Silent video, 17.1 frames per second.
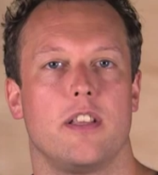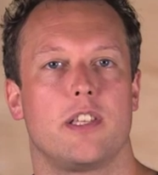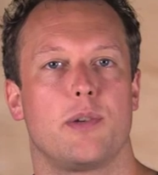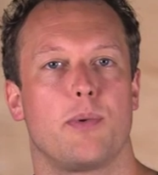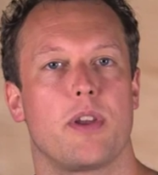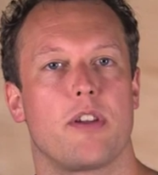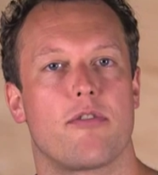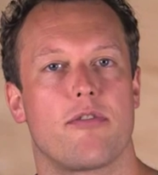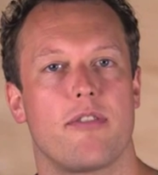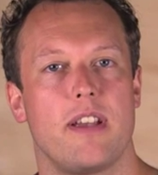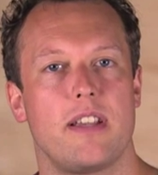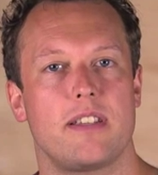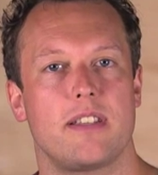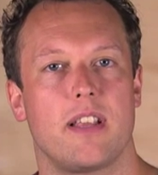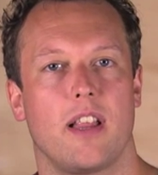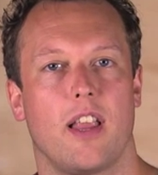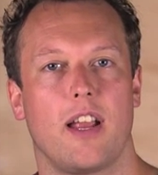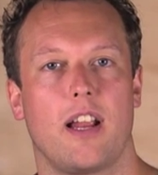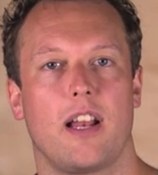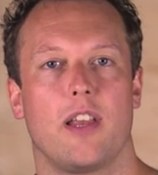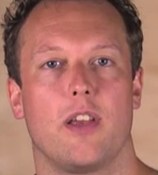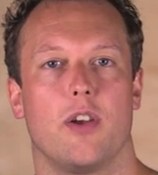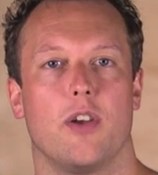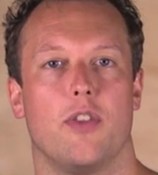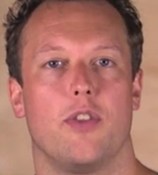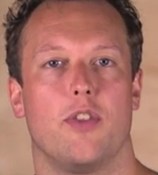To increase the
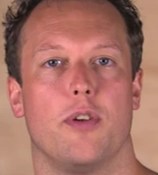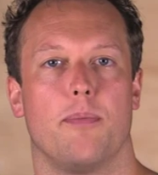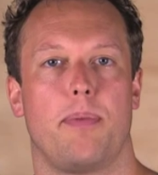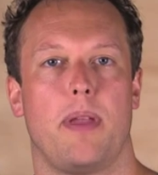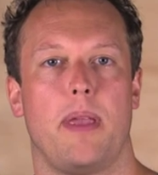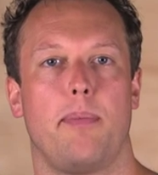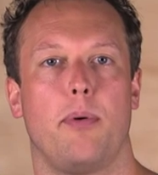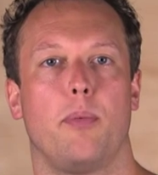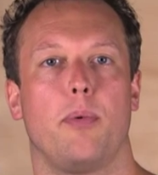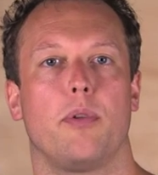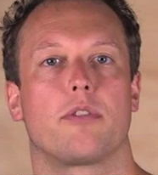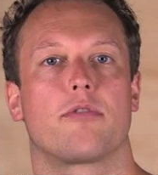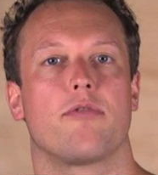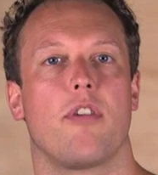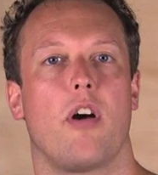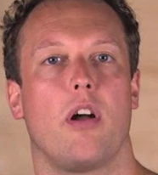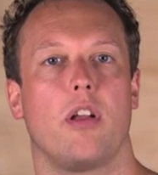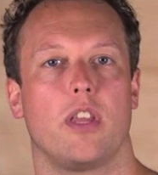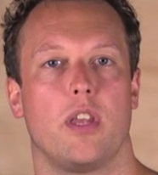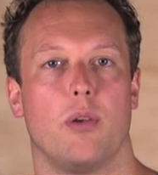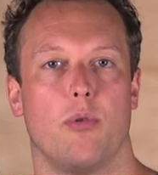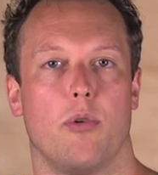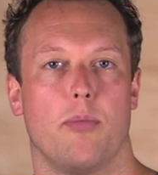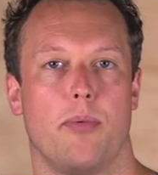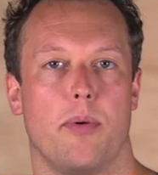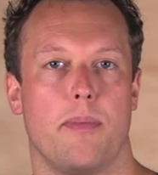likelihood that people will grant
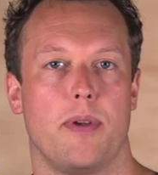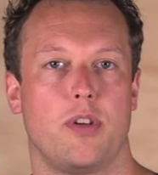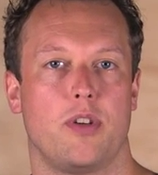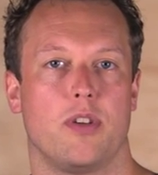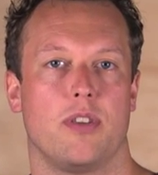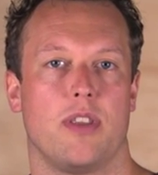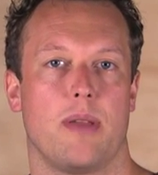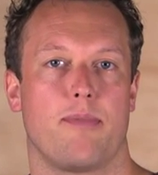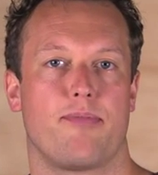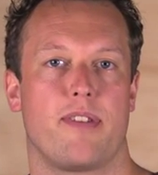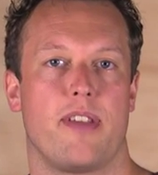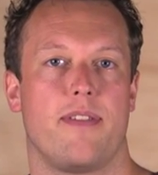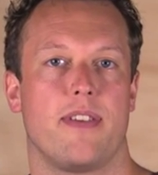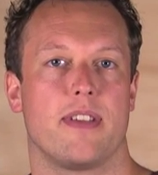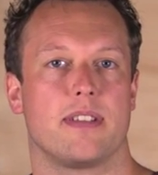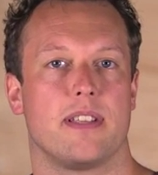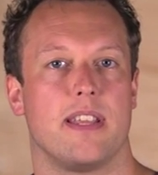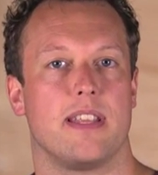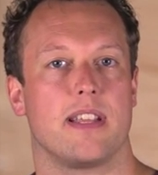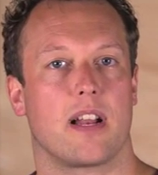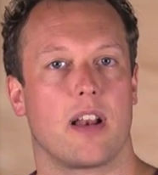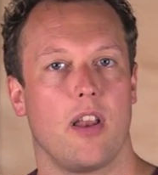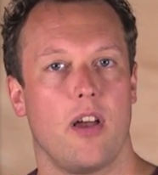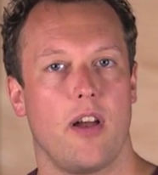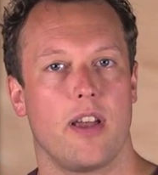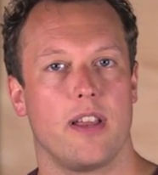you a permission they previously
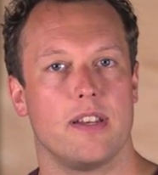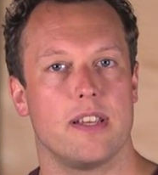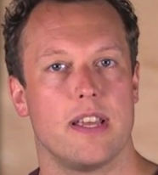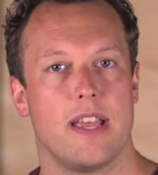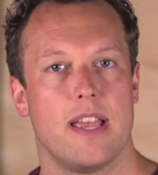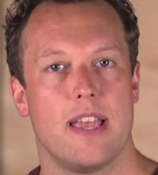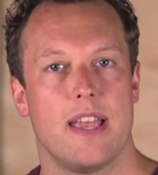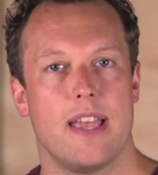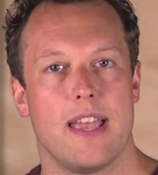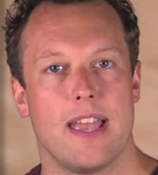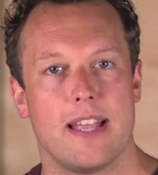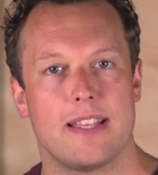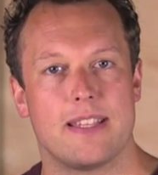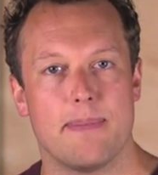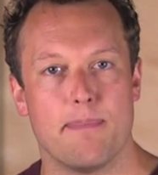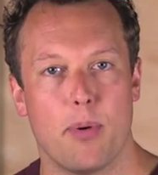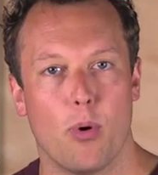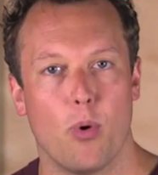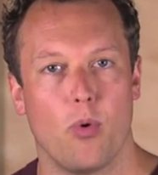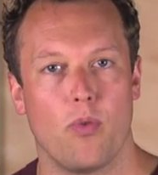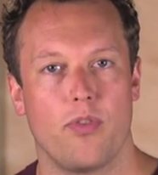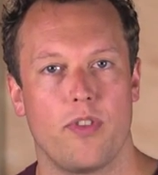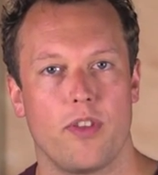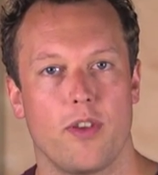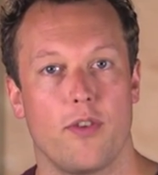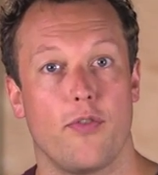declined, it's
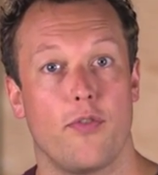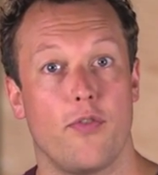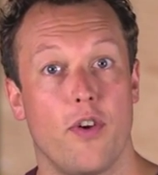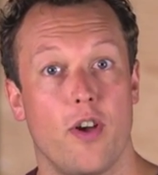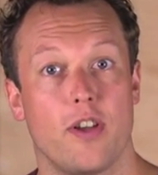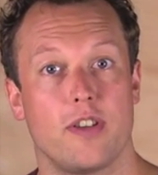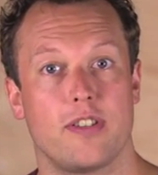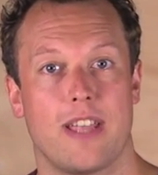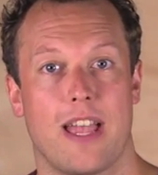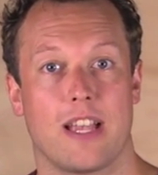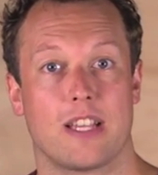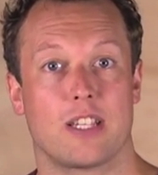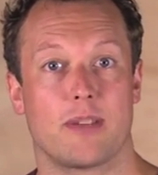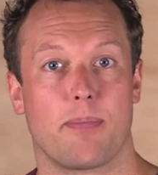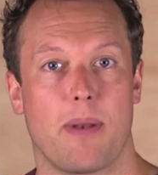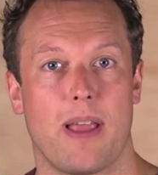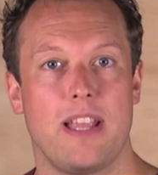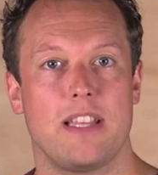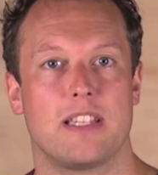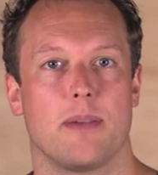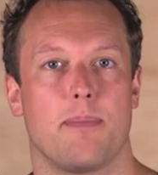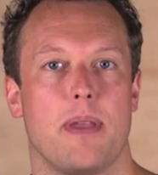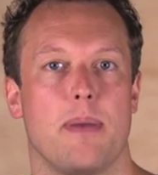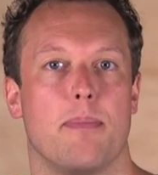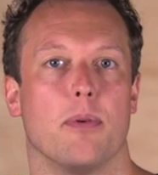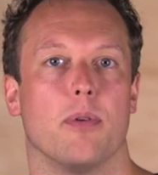important that you first explain to
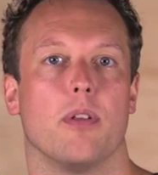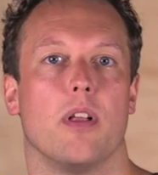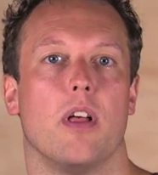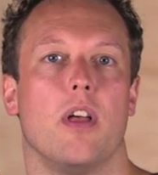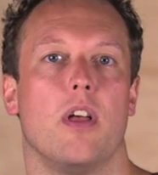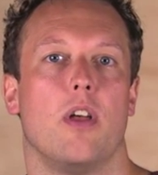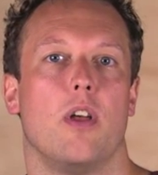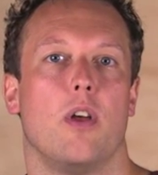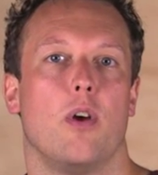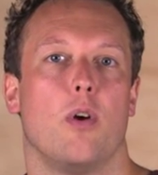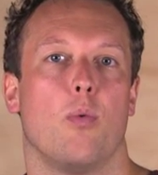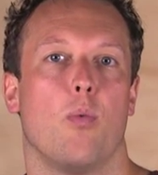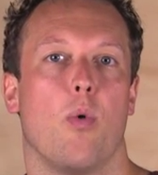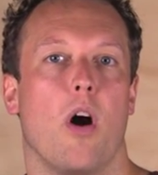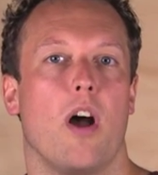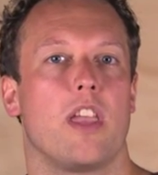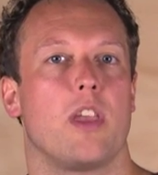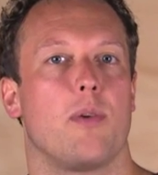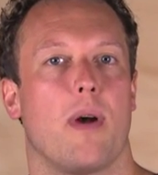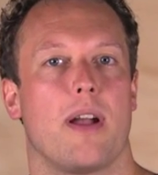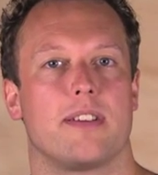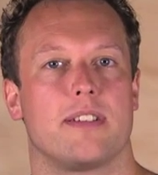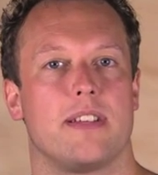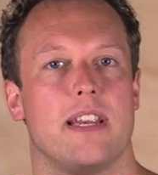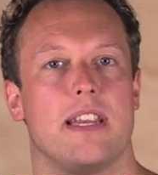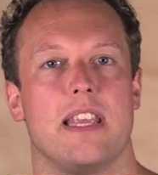people why you
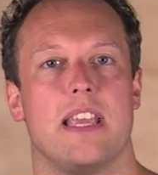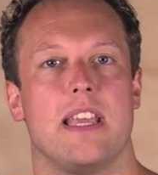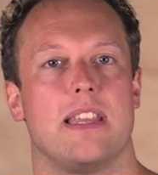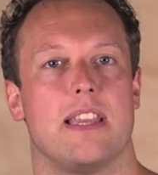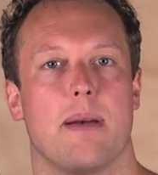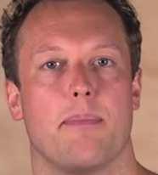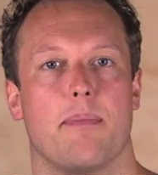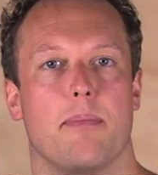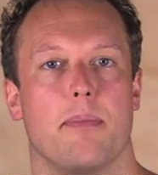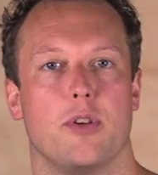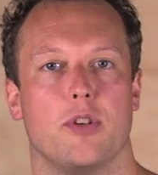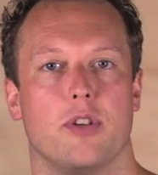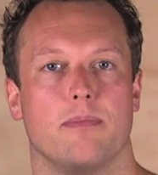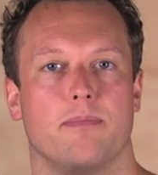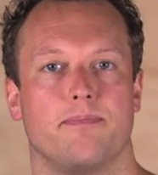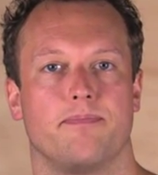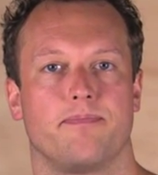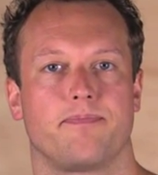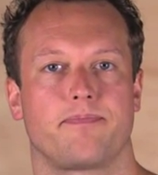actually need that permission.